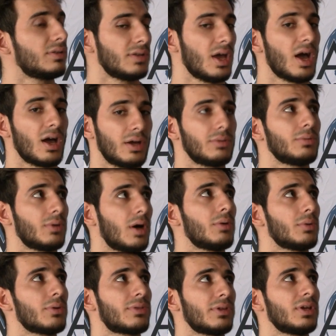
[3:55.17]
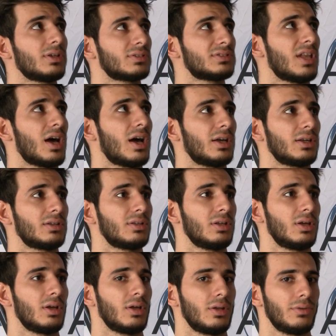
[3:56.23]
Yeah, I will think. Like,
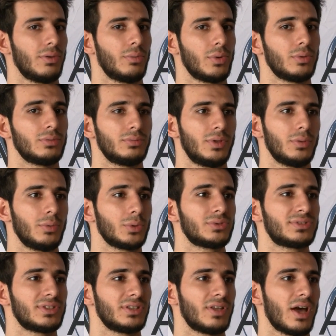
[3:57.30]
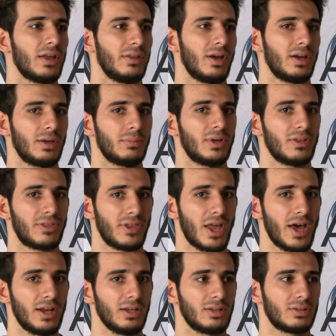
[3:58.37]
they will see that I am
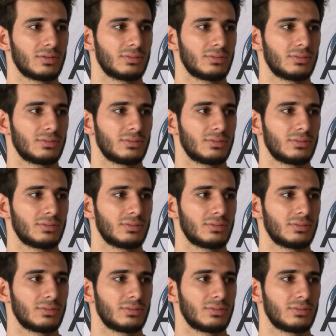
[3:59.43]
athletic.